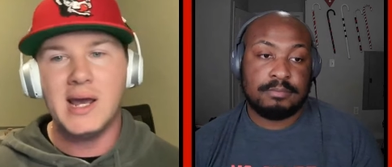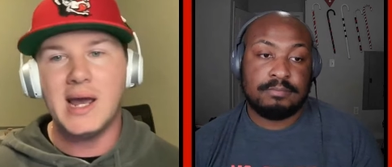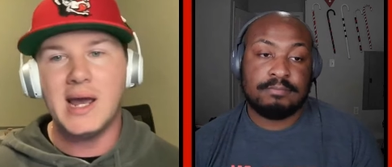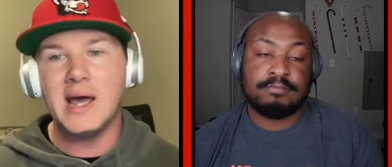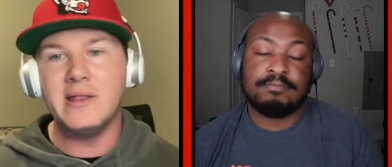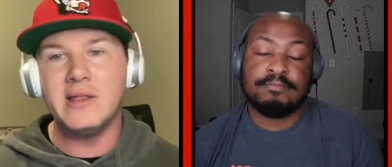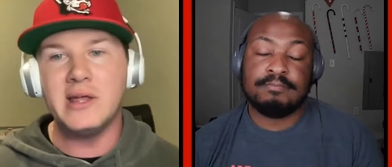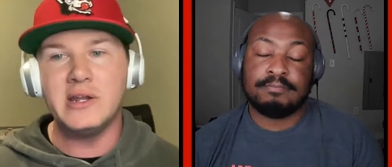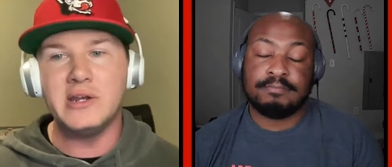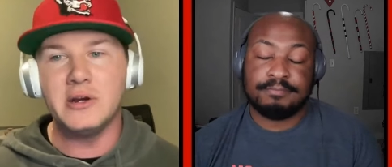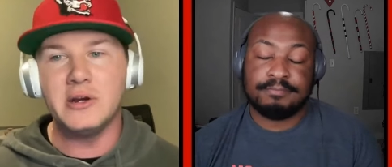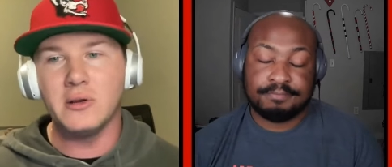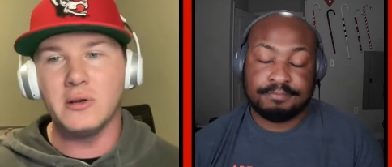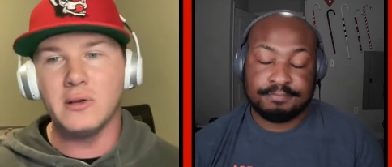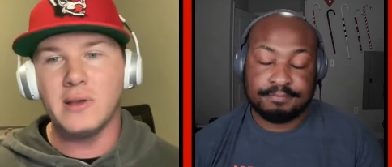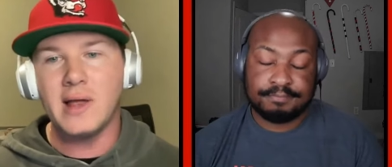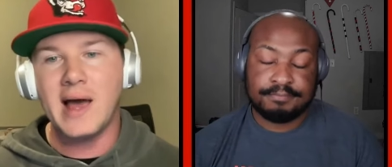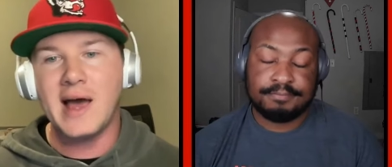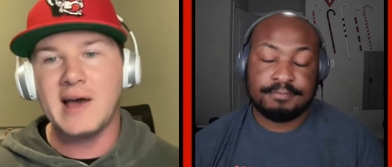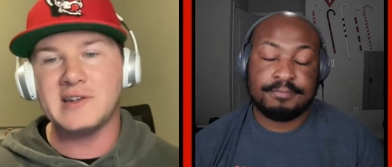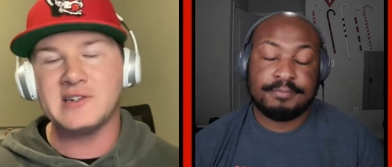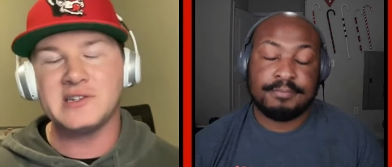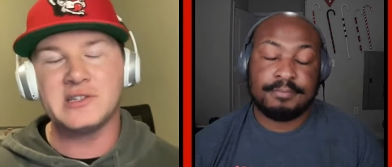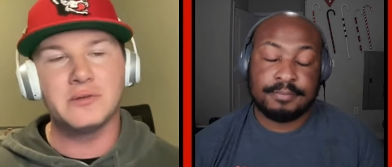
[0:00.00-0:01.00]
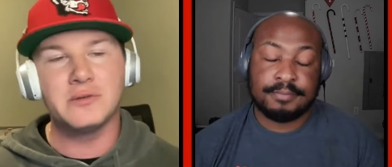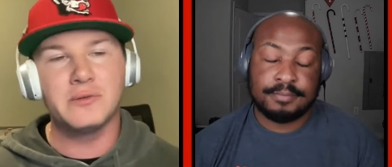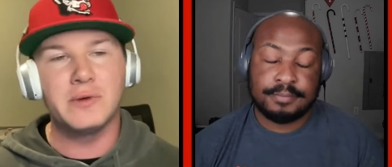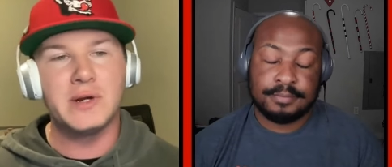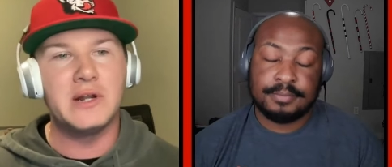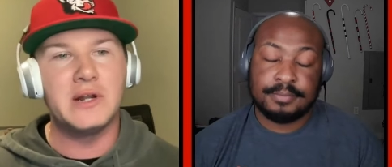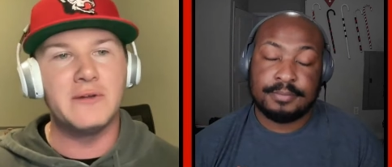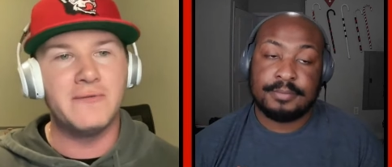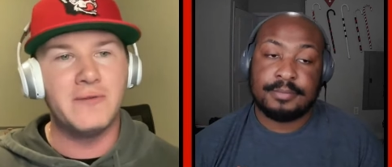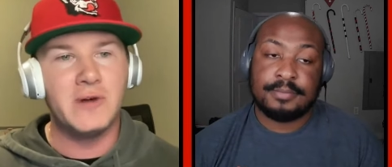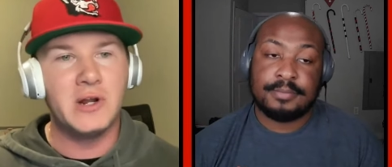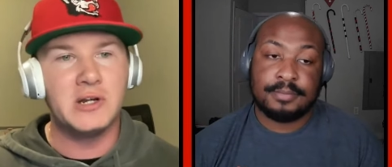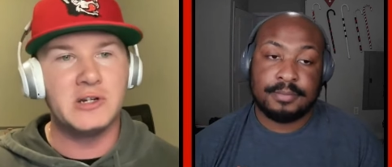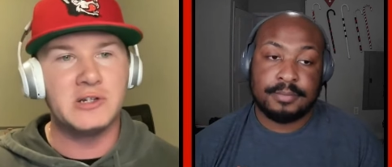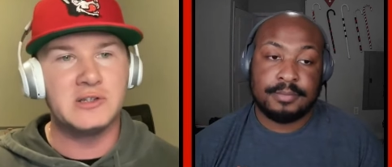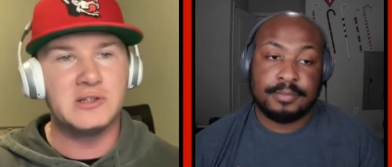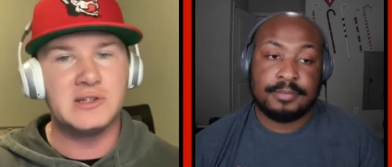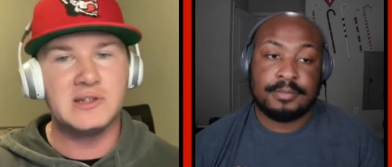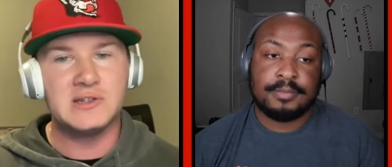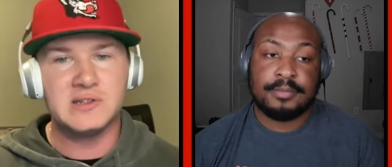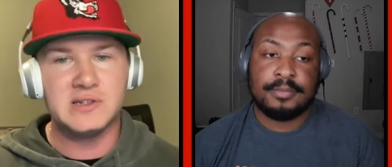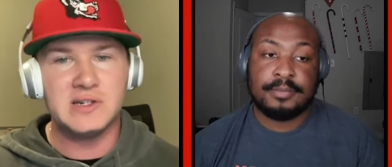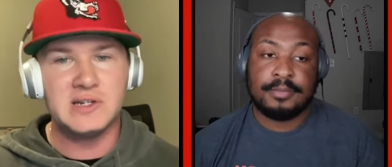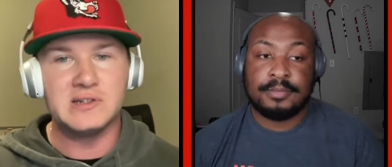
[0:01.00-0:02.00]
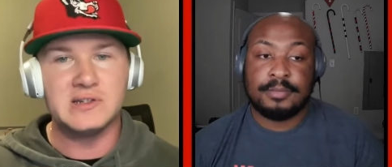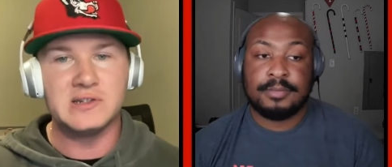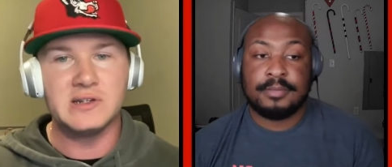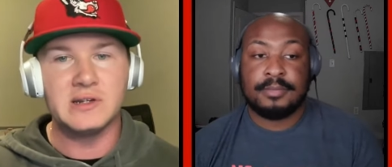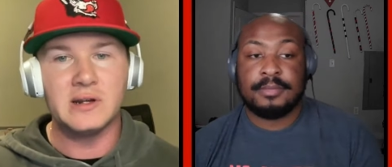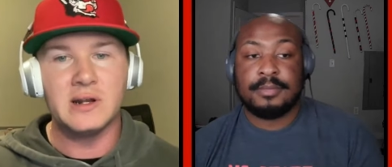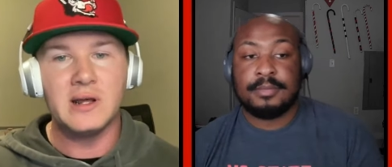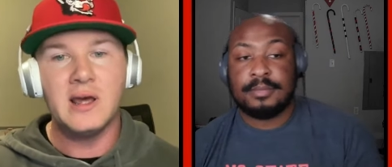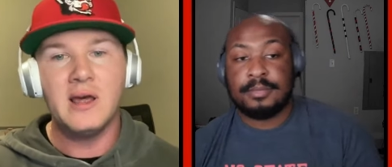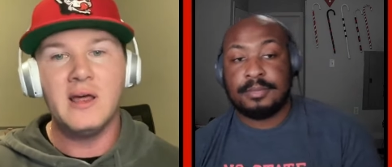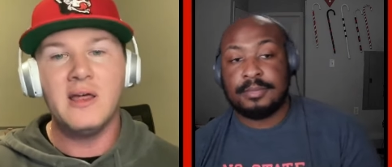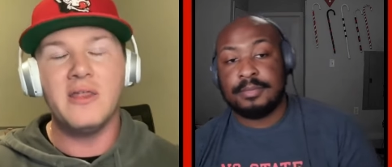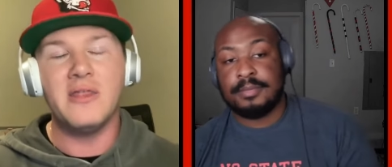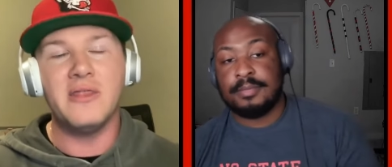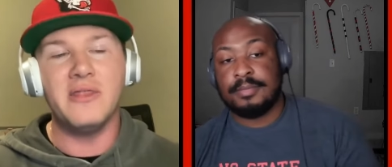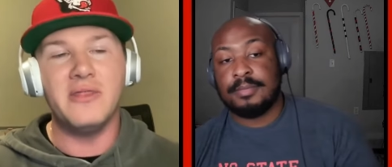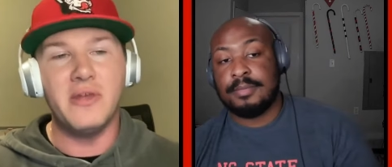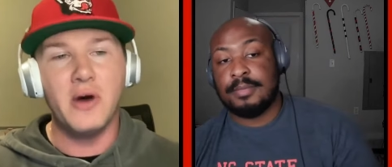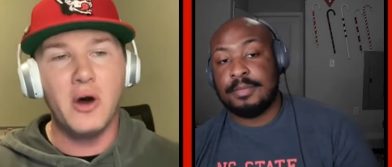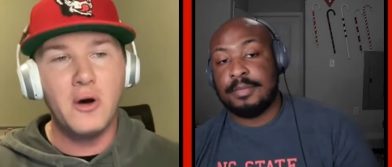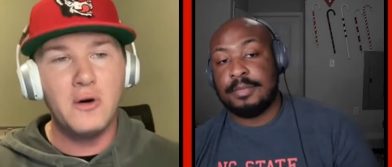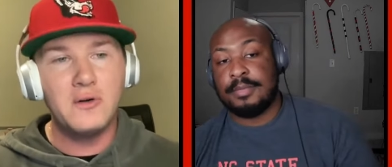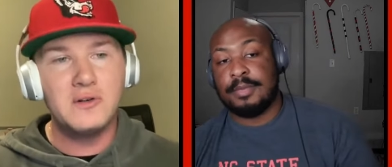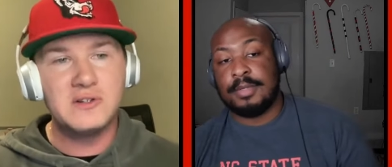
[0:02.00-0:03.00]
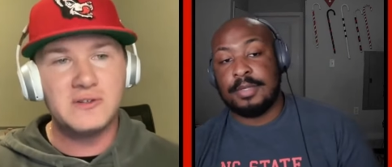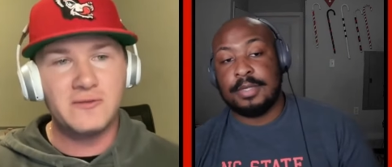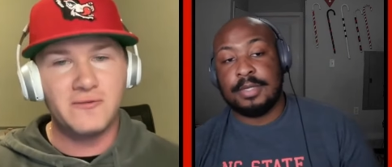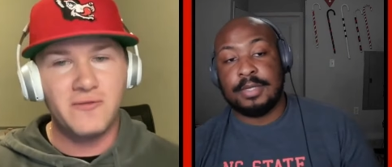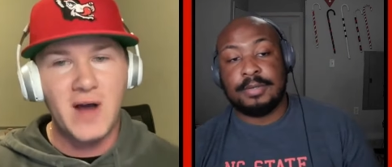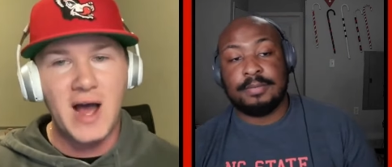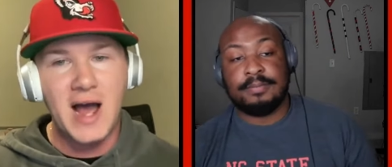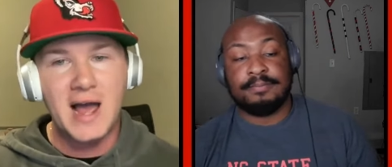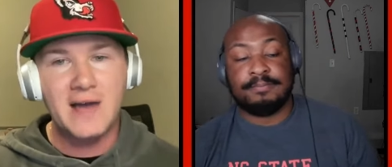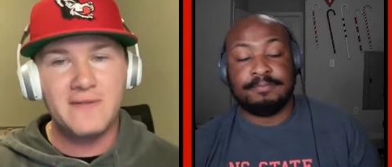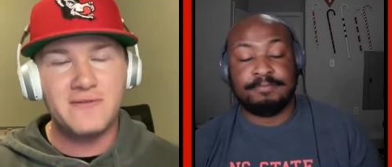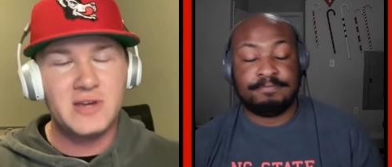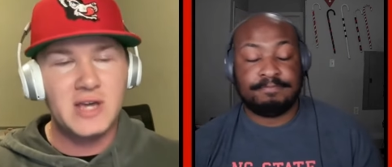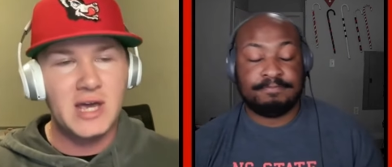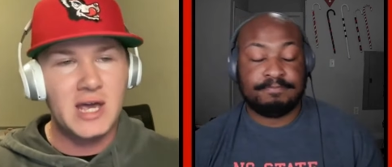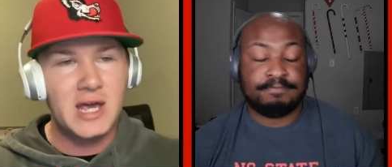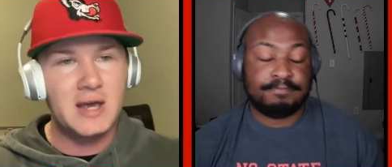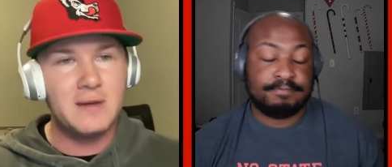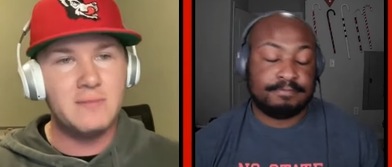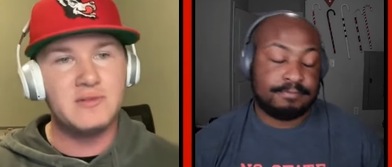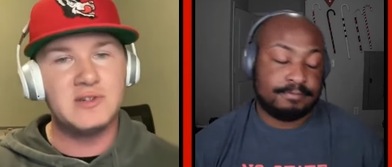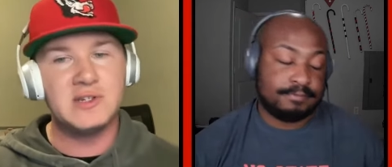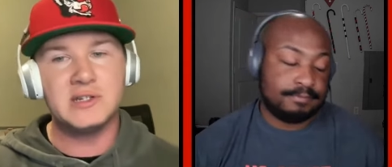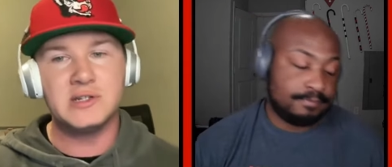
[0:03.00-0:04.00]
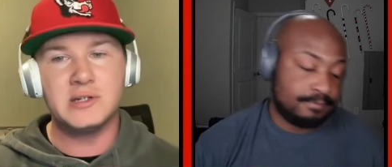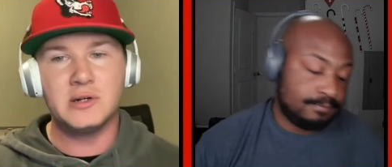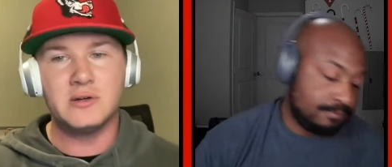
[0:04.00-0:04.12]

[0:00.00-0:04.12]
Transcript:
Speaker 1: and then your last three to finish the season. Those five games in